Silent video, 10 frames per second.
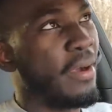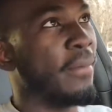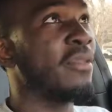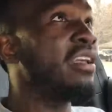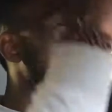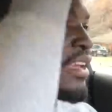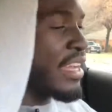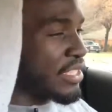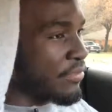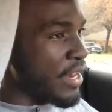
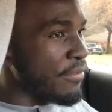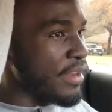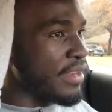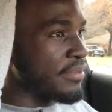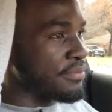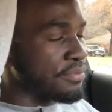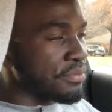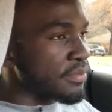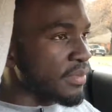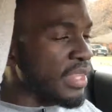Yeah, it's very, very,
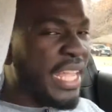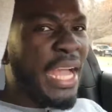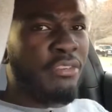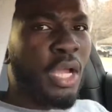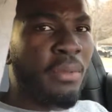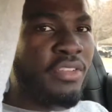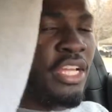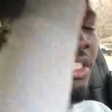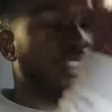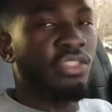I have a
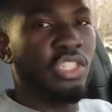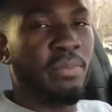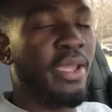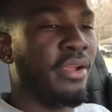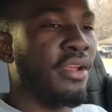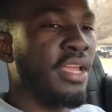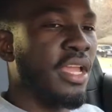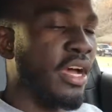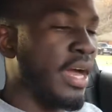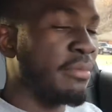couple of inches to
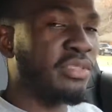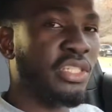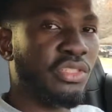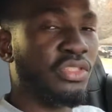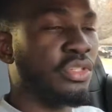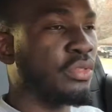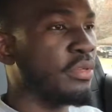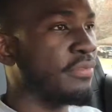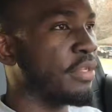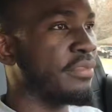spare. I'm
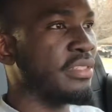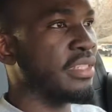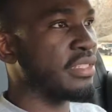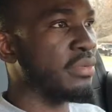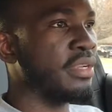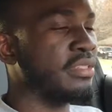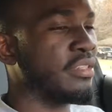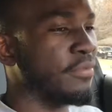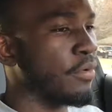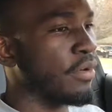6'2", if you're 6'3",
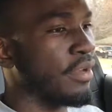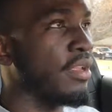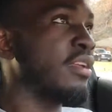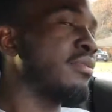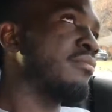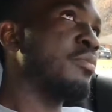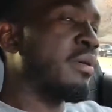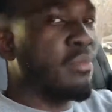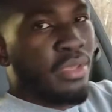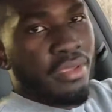6'4",
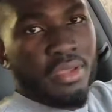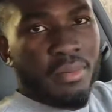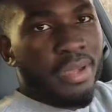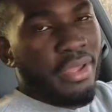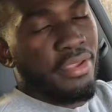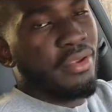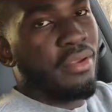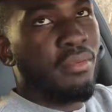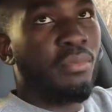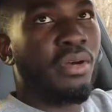you probably be about
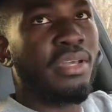here.